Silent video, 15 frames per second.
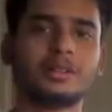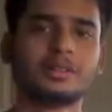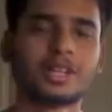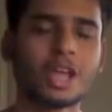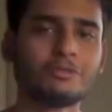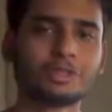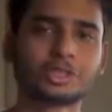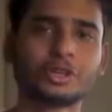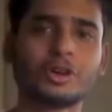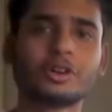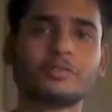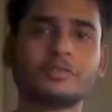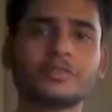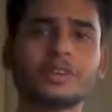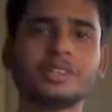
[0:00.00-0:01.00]
Hey, what's
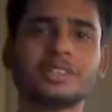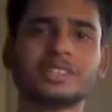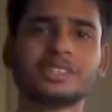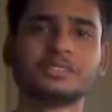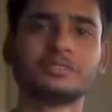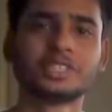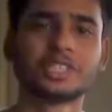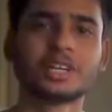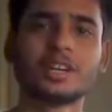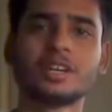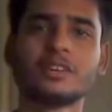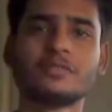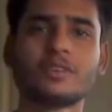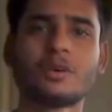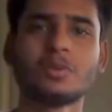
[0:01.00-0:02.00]
on everyone, this is Vishal
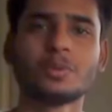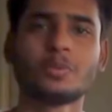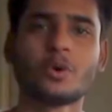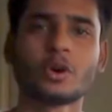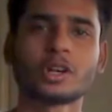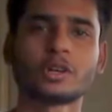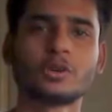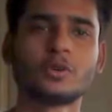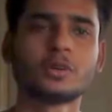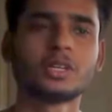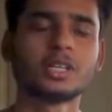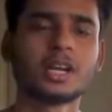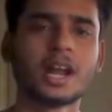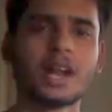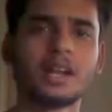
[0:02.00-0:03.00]
here from the Pocket
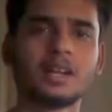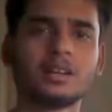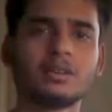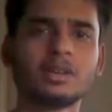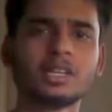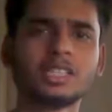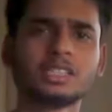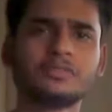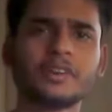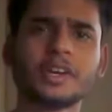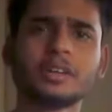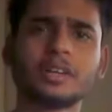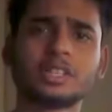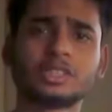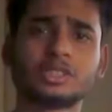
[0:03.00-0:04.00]
Coder, and today in this
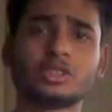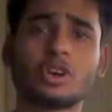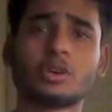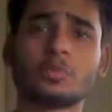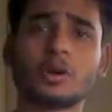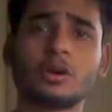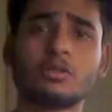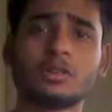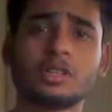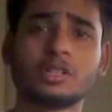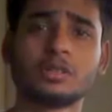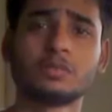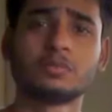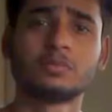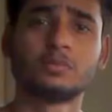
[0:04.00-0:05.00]
video let's talk about
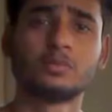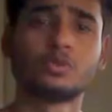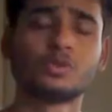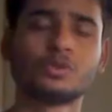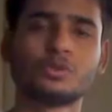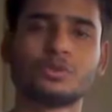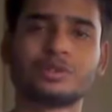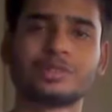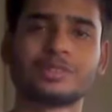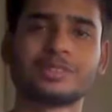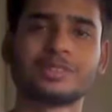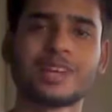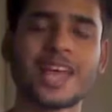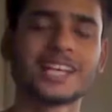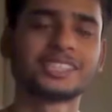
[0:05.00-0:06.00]
the bootloader
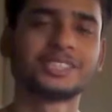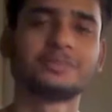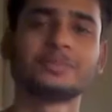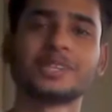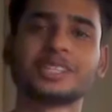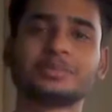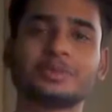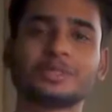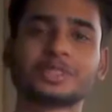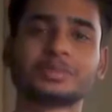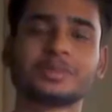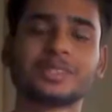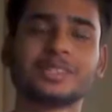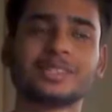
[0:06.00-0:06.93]
as simply as possible.